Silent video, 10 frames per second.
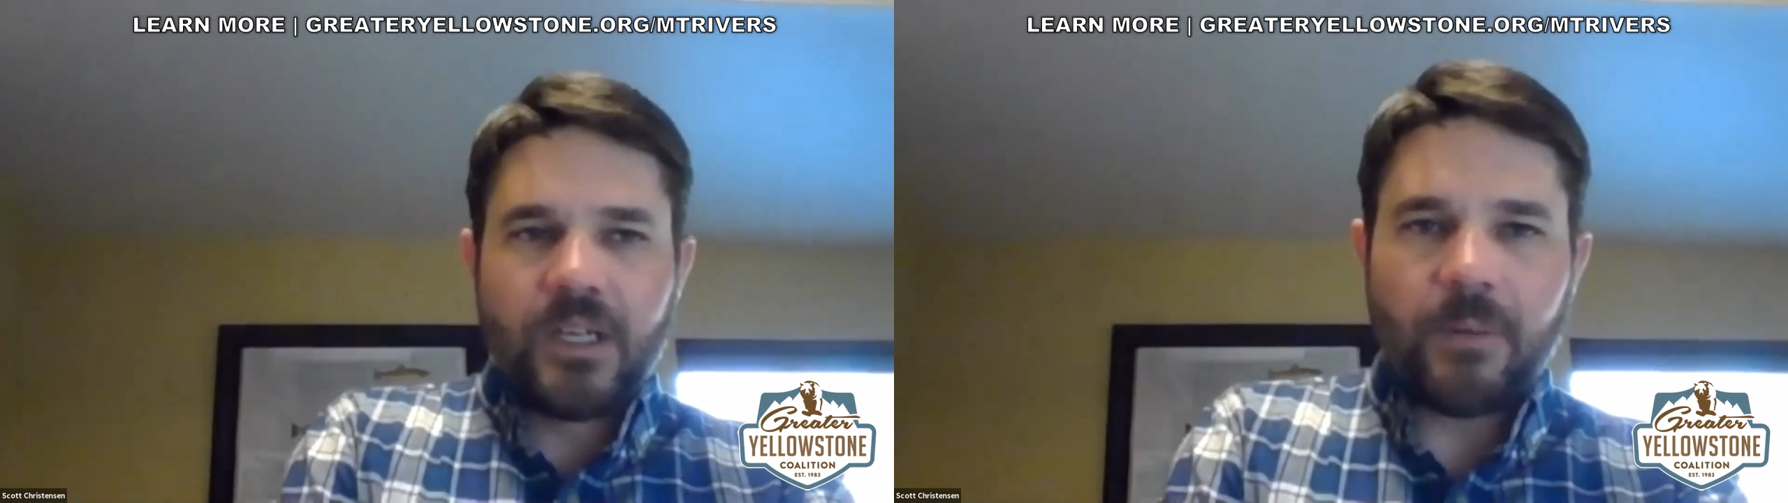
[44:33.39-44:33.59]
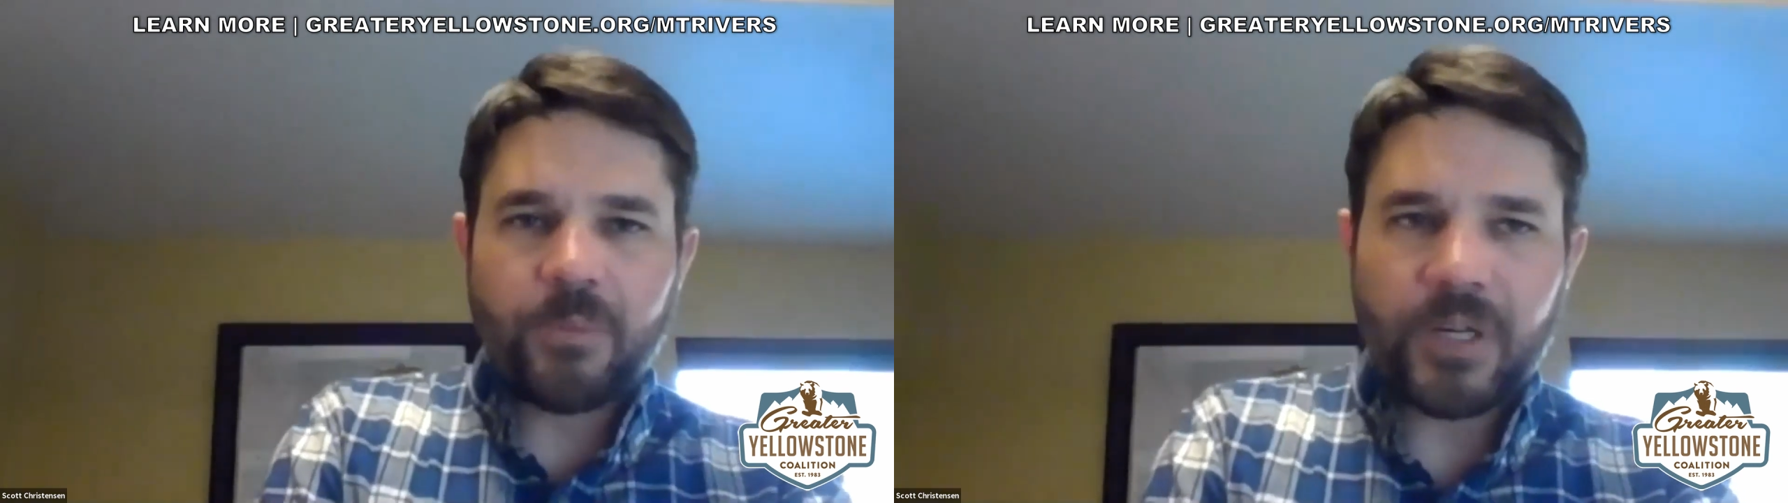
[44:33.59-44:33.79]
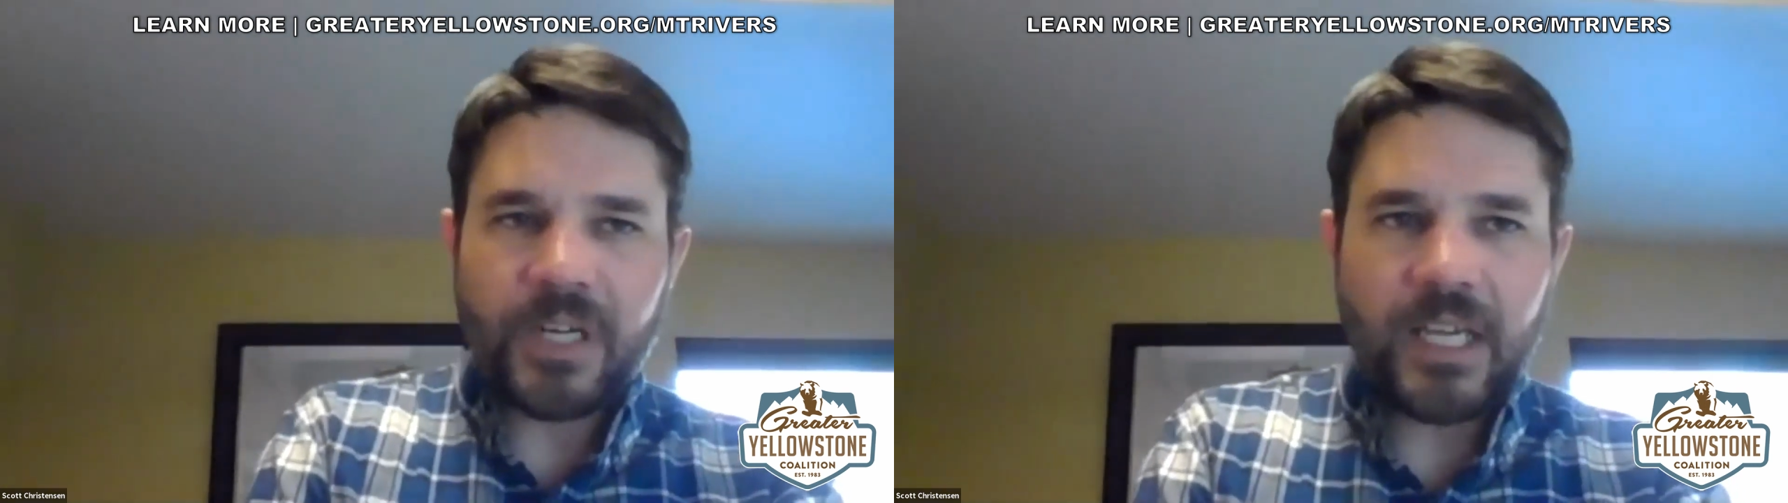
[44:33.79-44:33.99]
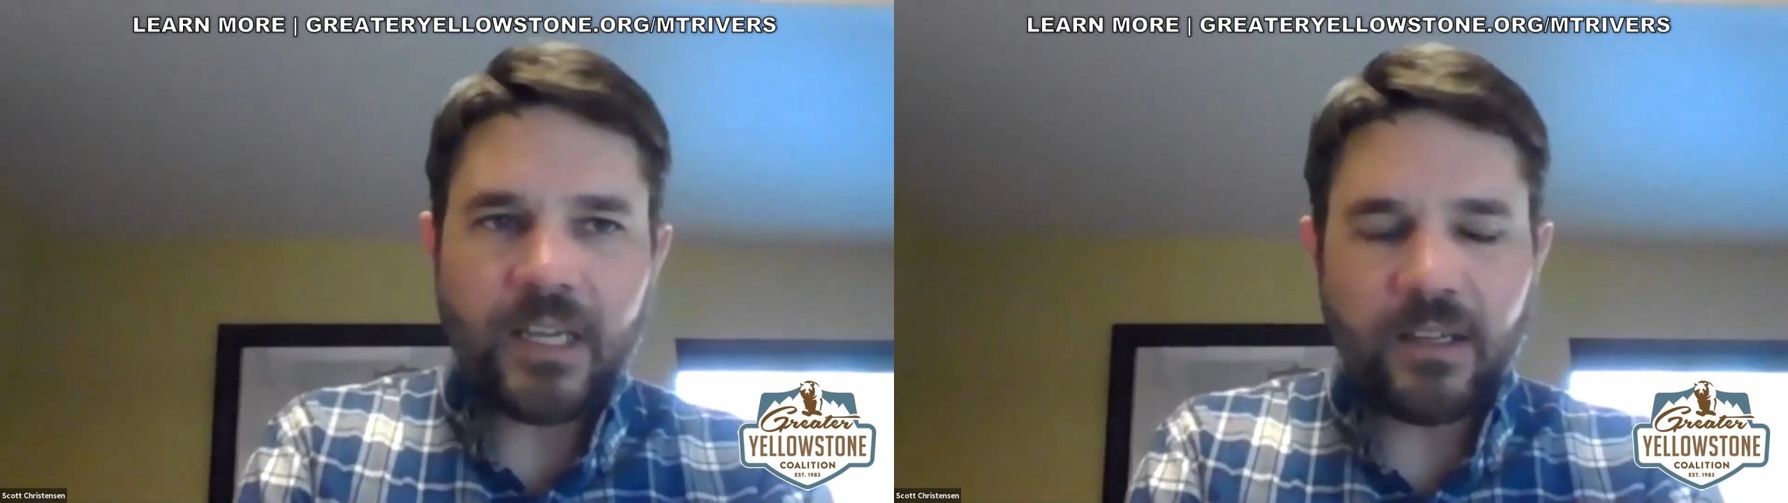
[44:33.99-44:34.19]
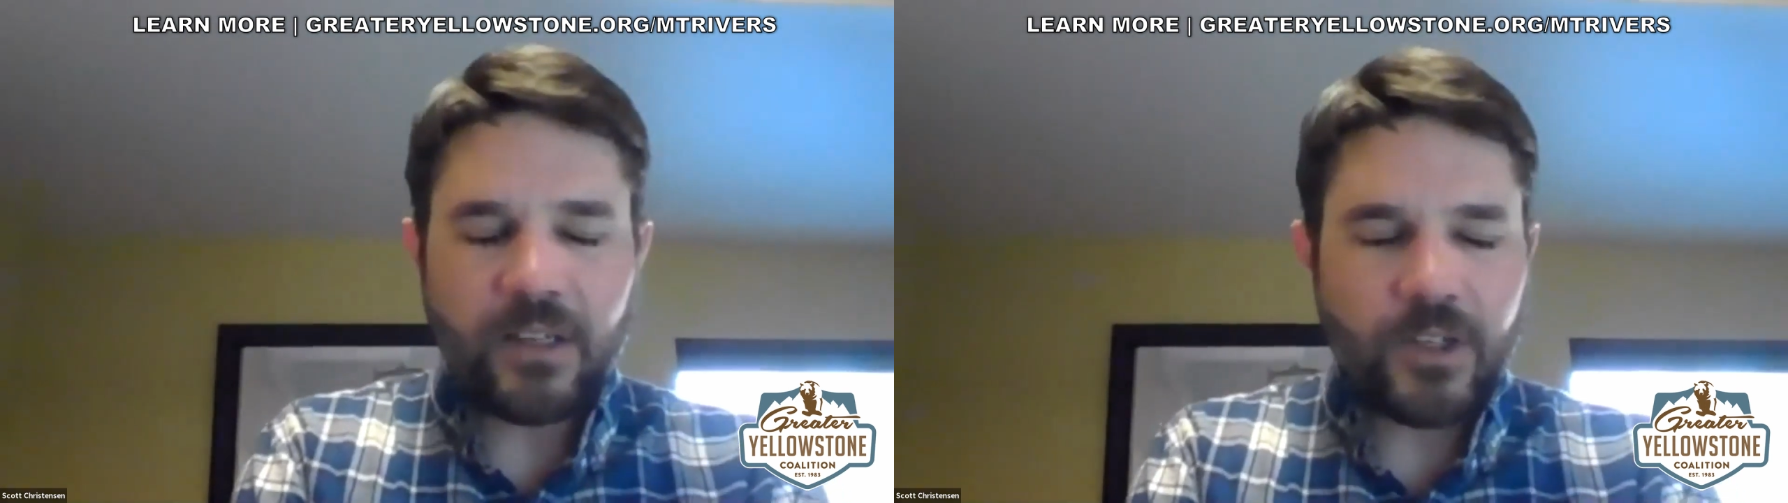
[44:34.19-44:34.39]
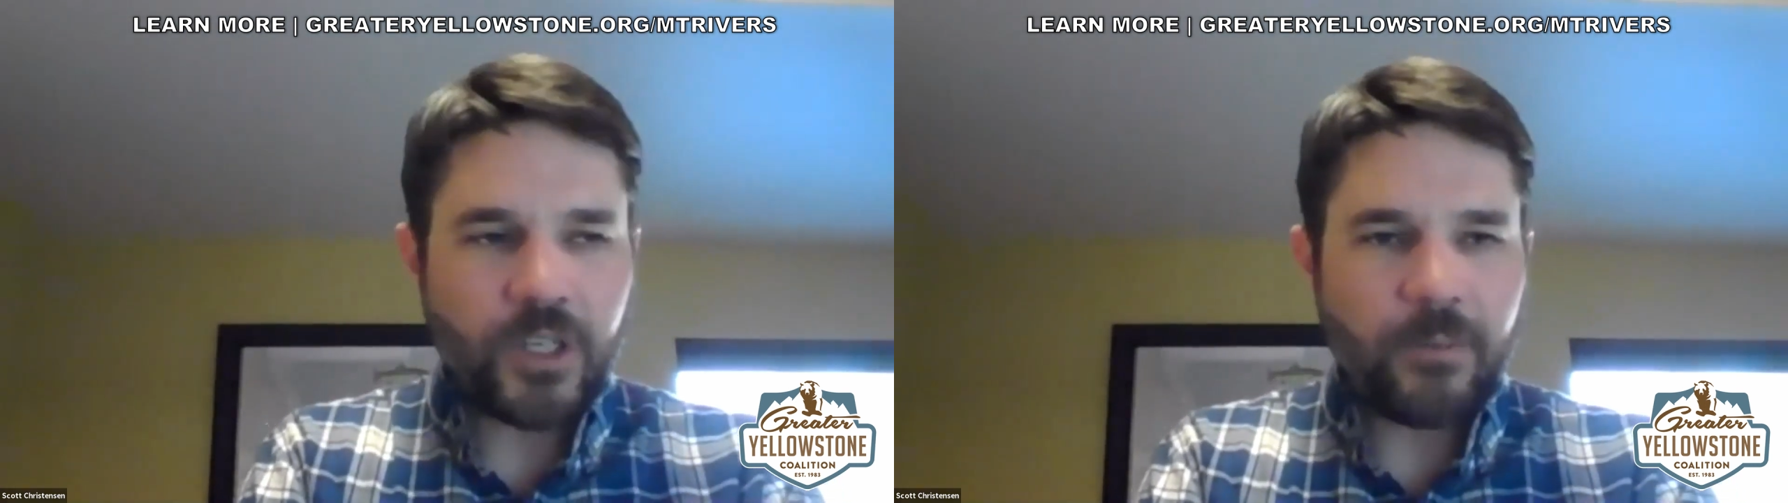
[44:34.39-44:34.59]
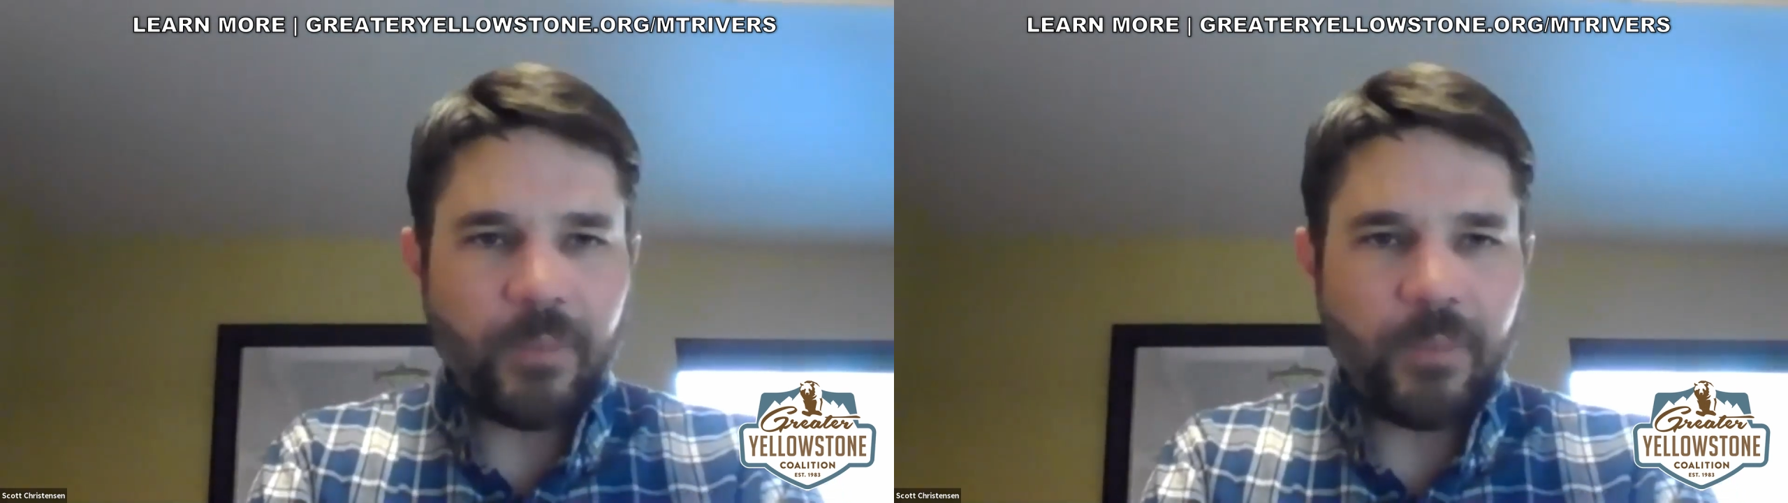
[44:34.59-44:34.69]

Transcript: a pretty good